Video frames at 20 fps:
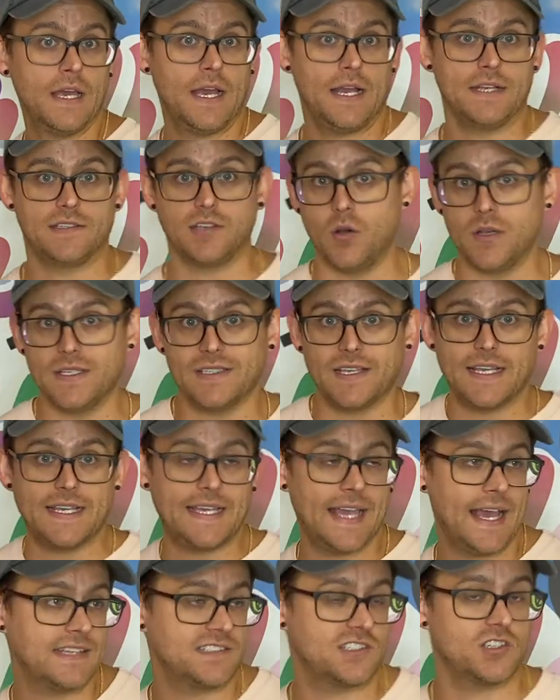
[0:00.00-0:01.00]
It's always
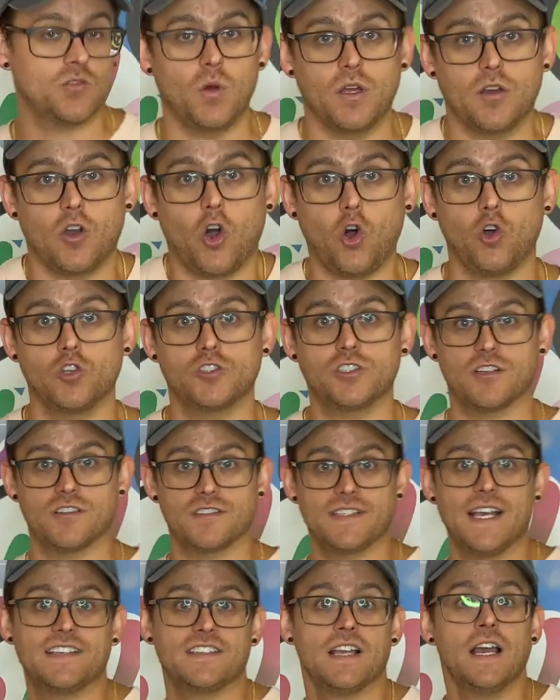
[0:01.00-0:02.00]
against what culture
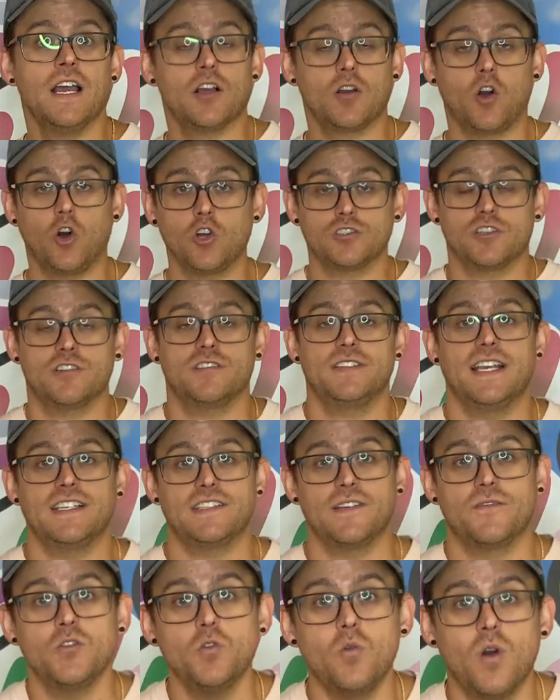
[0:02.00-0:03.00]
says. Culture
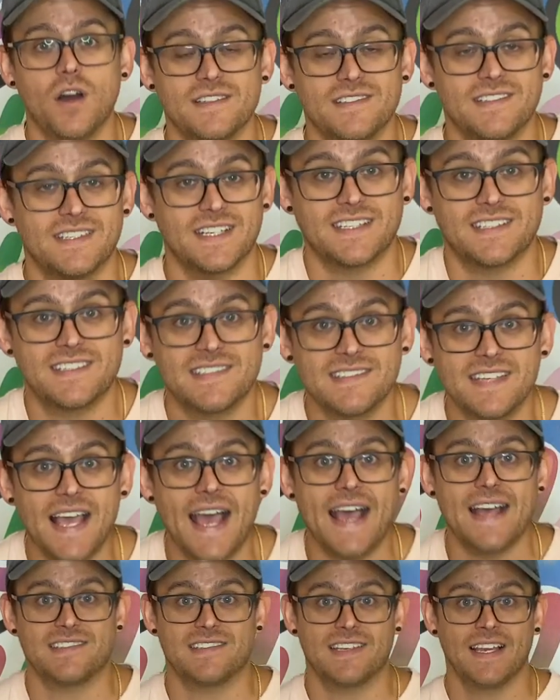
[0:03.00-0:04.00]
says if you want
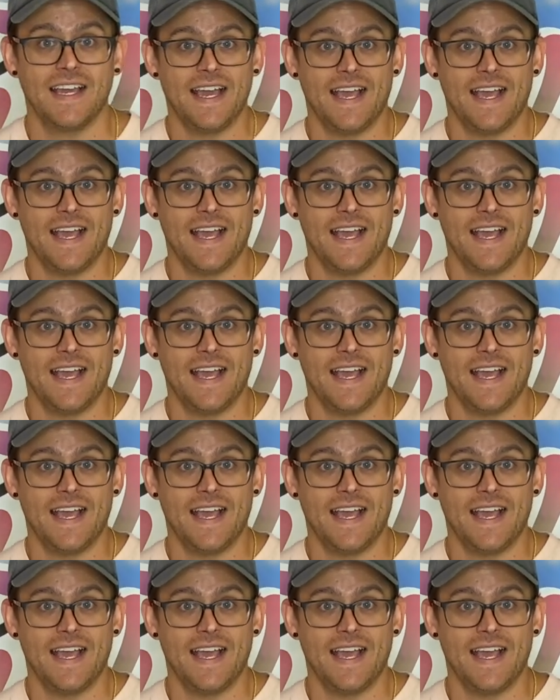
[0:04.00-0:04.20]
success,